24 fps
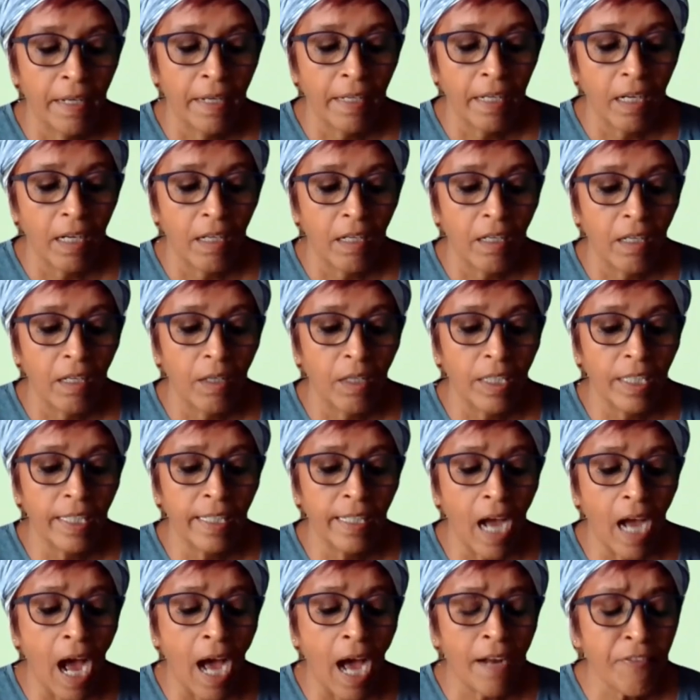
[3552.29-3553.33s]
and
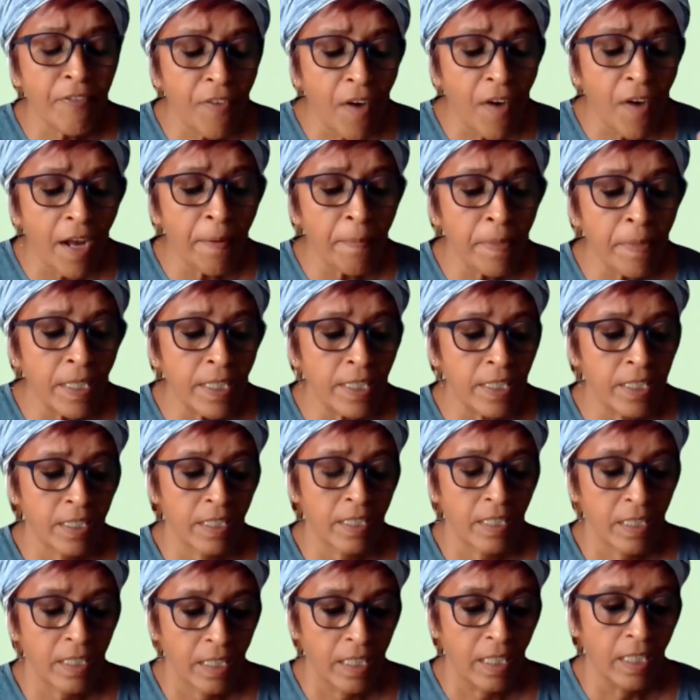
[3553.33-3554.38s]
our
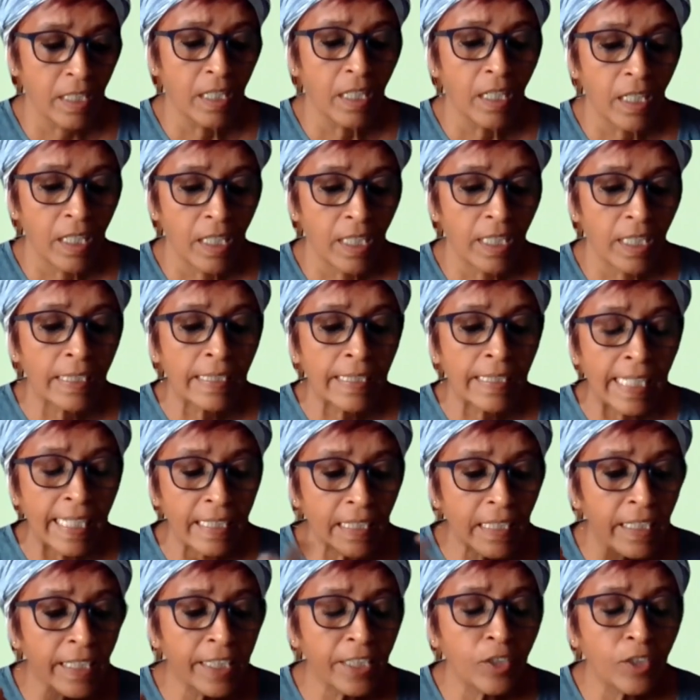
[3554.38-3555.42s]
farmers
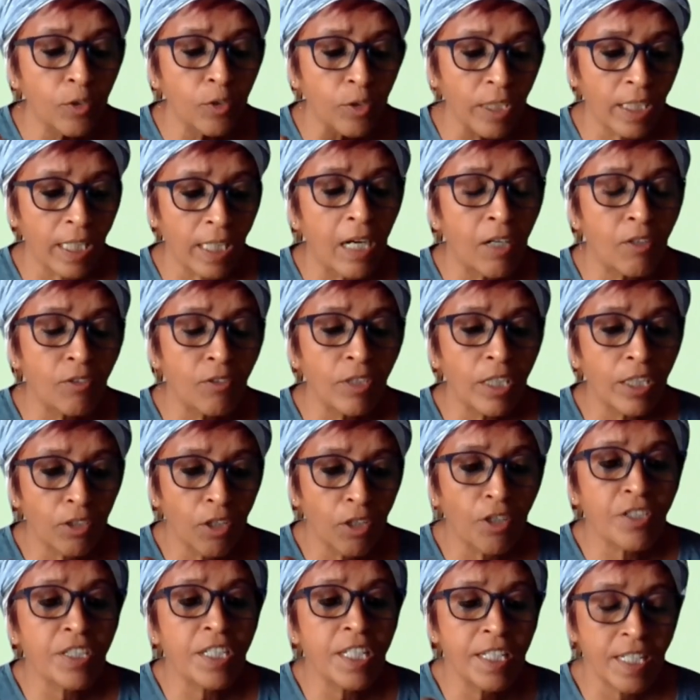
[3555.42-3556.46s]
taking into account the
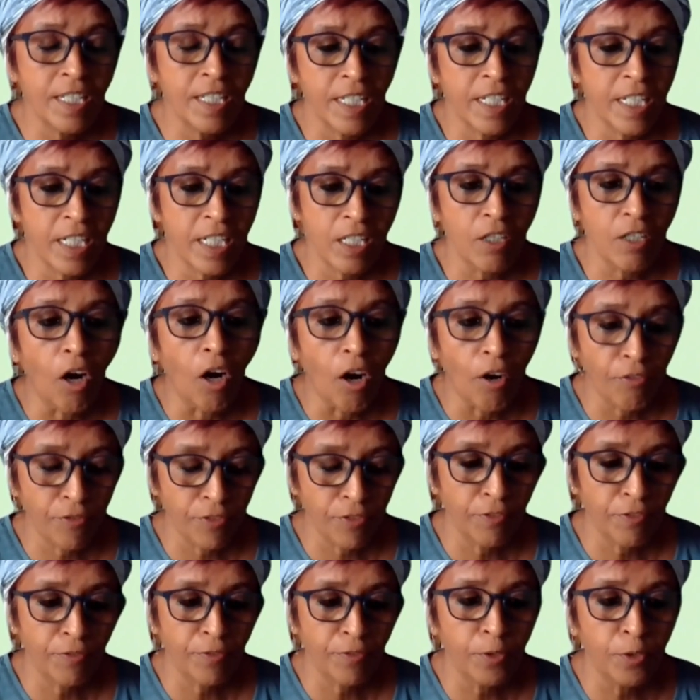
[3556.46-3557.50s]
toxicity
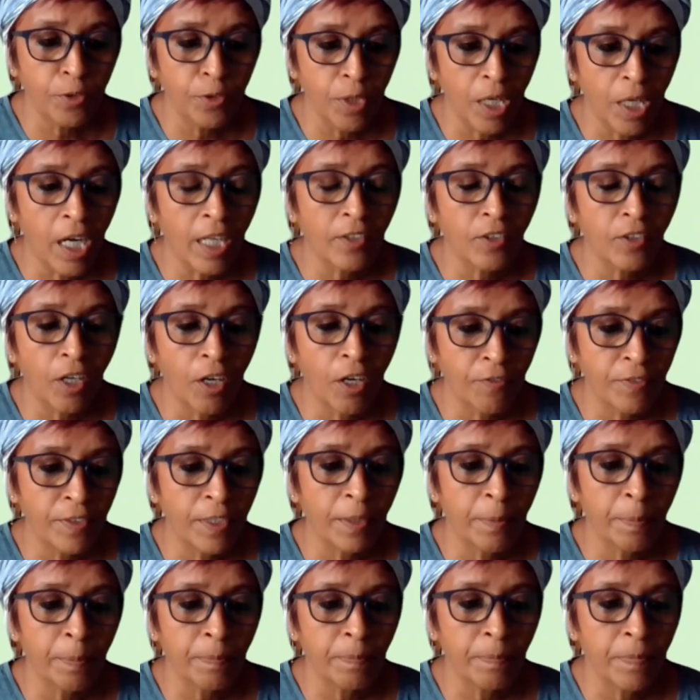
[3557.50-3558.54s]
of the food, of
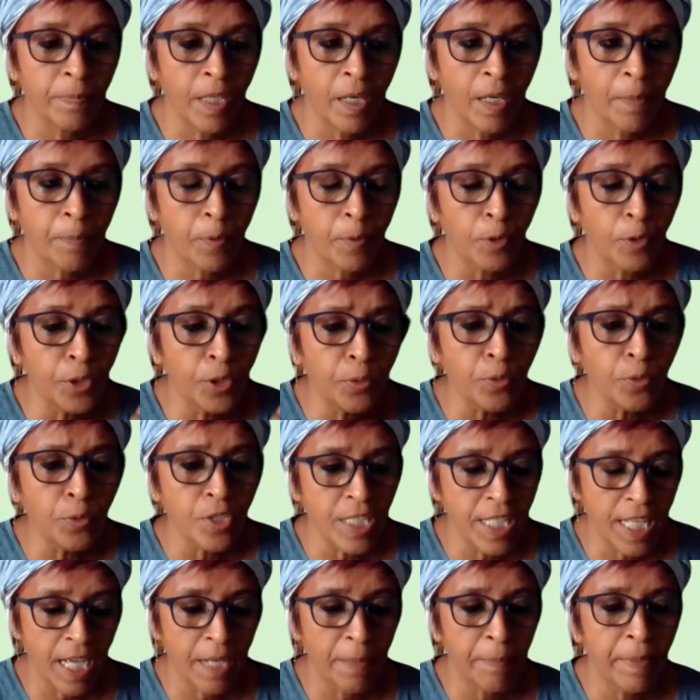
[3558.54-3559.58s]
the
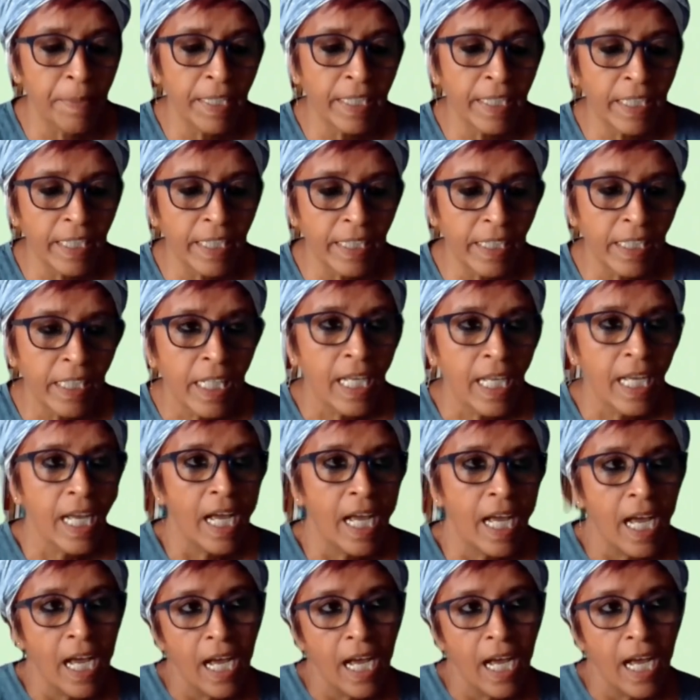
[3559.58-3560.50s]
produce they are making,